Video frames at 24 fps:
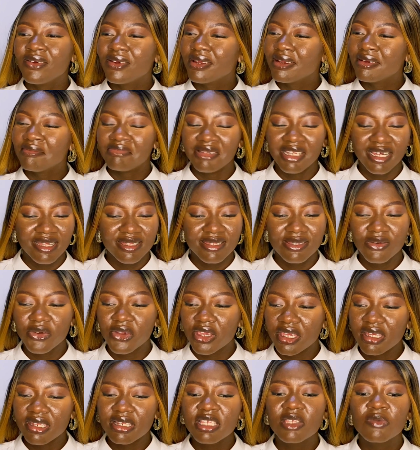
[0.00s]
that, okay,
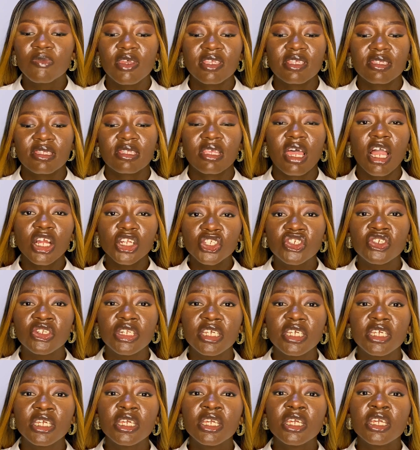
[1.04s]
this person is actually
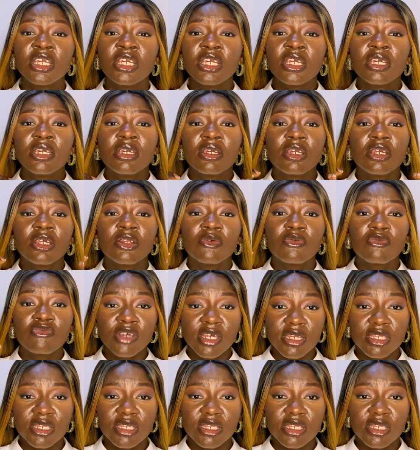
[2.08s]
ready